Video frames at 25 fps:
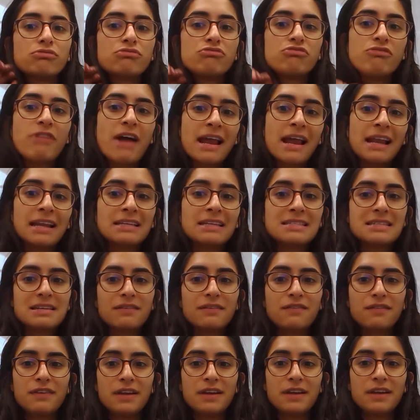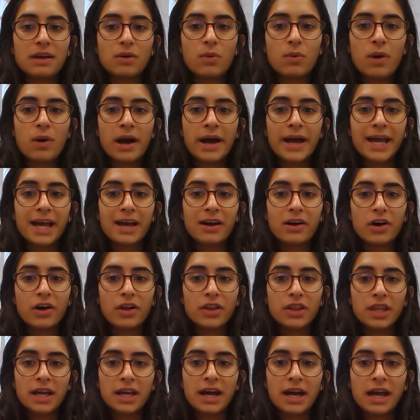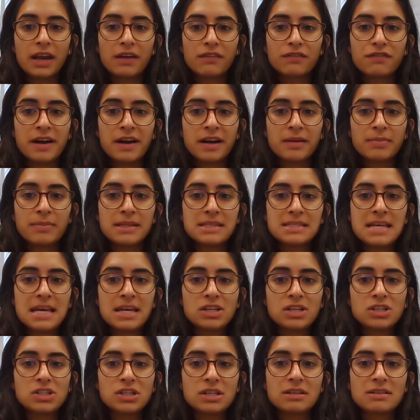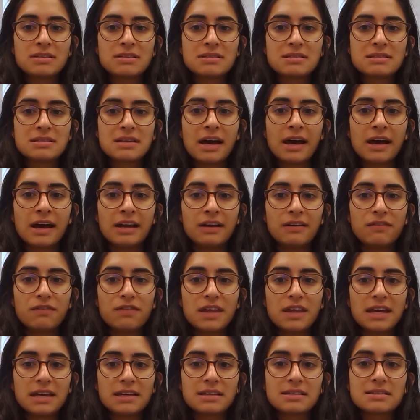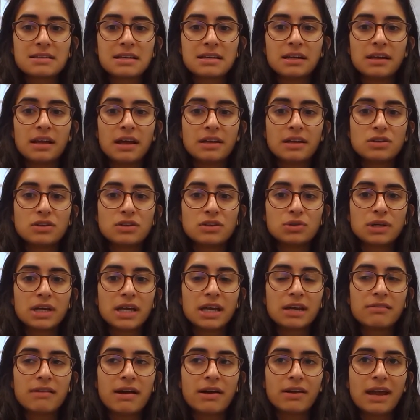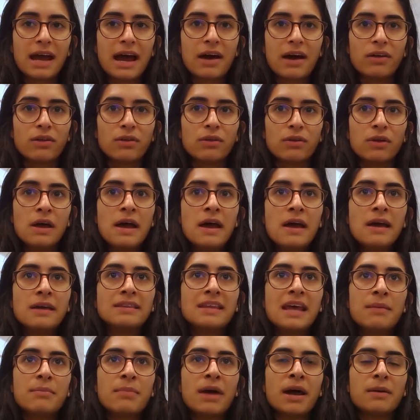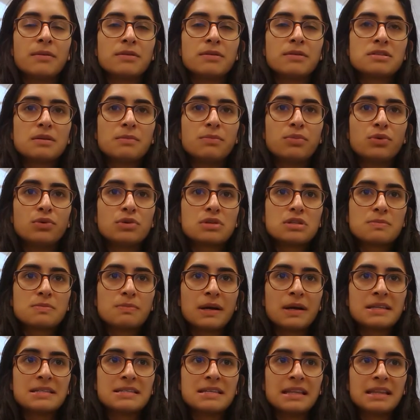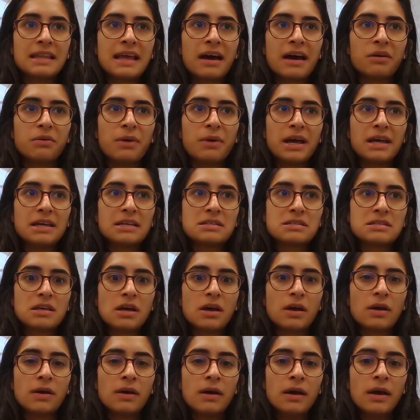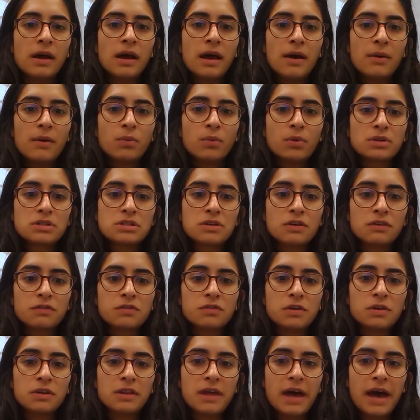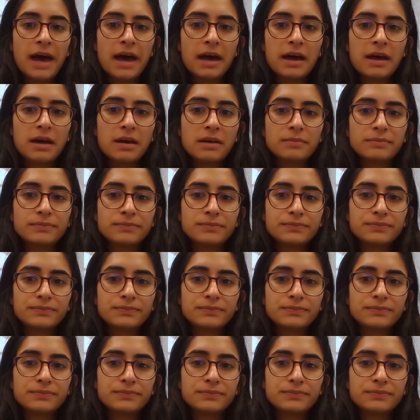relatively quiet on the kind of fragmentation side of things and talking around how they might support spreads in that way. So what's your view there?